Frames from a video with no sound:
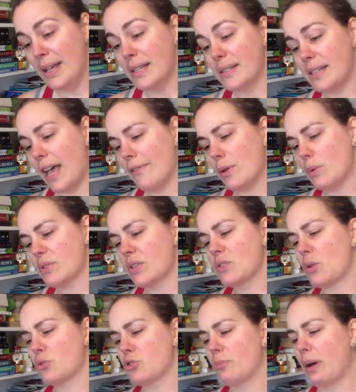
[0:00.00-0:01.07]
Savvy was a
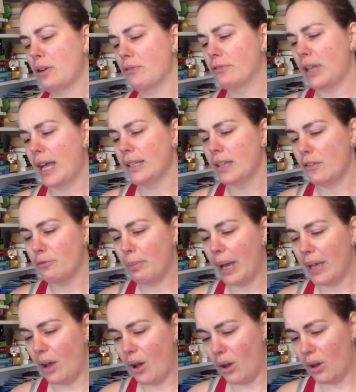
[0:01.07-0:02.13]
social butterfly loved
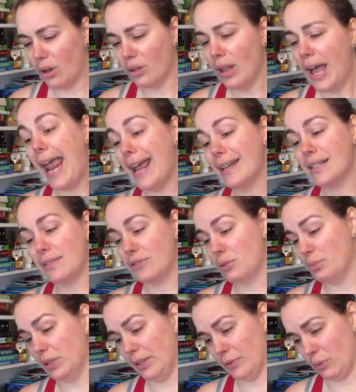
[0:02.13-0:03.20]
by all, and if you
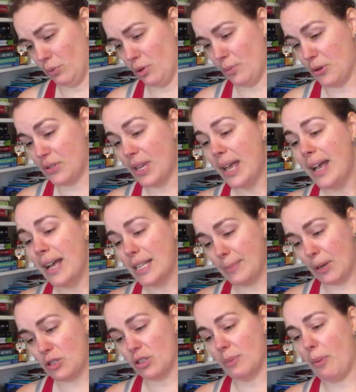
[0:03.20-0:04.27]
believe the rumors,
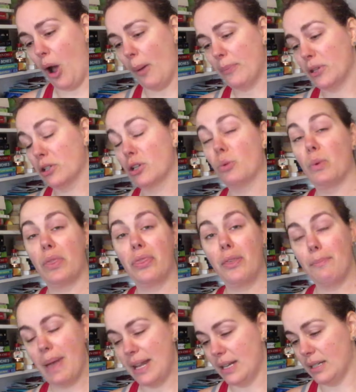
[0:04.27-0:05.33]
especially popular with
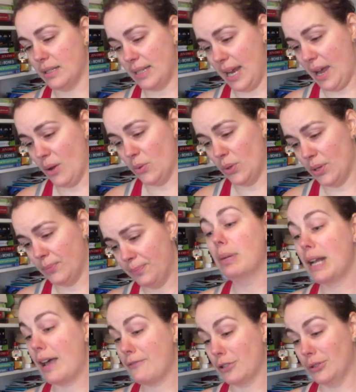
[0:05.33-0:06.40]
the men in town.
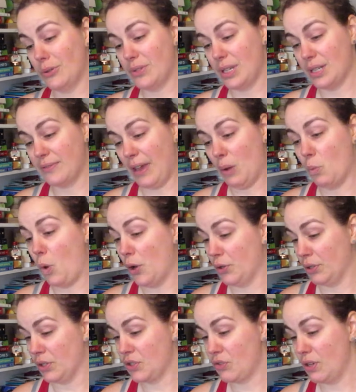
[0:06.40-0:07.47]
But after Lucy is found
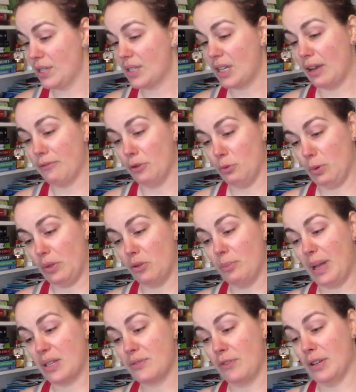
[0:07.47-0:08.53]
wandering the streets covered with her
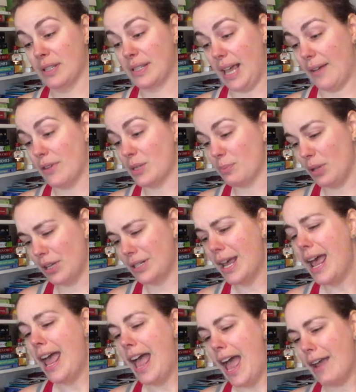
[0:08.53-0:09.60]
best friend Savvy's blood,
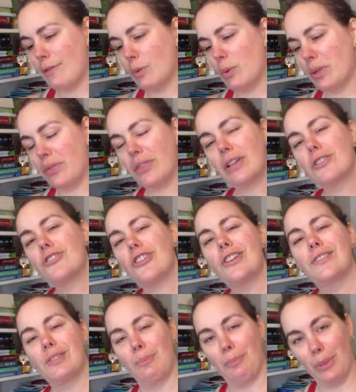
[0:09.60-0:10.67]
everyone thinks
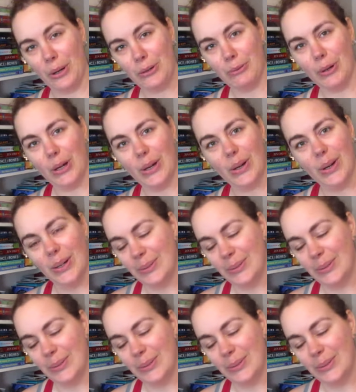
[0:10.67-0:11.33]
she's a murderer.